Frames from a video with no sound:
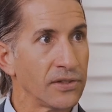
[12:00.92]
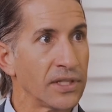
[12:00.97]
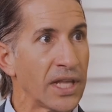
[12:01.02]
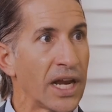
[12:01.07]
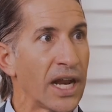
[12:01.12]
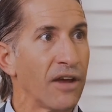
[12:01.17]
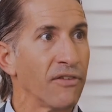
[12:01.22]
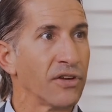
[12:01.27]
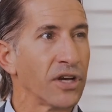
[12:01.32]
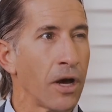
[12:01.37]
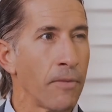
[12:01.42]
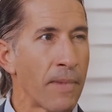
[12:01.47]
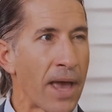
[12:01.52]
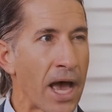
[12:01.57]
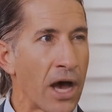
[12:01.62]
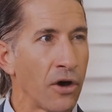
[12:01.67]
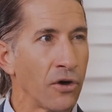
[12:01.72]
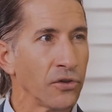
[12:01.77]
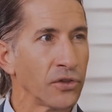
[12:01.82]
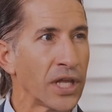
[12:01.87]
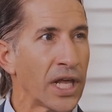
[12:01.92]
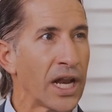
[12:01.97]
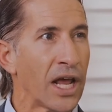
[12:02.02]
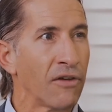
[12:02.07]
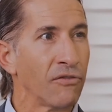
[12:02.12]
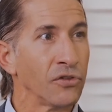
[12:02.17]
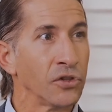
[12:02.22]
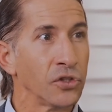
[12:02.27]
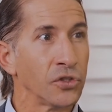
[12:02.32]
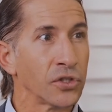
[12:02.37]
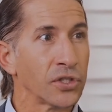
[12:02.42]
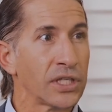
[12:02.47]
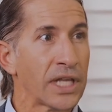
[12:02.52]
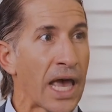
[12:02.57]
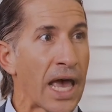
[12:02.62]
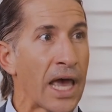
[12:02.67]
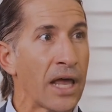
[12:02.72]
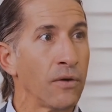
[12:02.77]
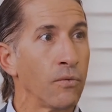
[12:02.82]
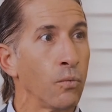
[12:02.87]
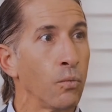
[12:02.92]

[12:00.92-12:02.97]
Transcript: that have come out that have looked at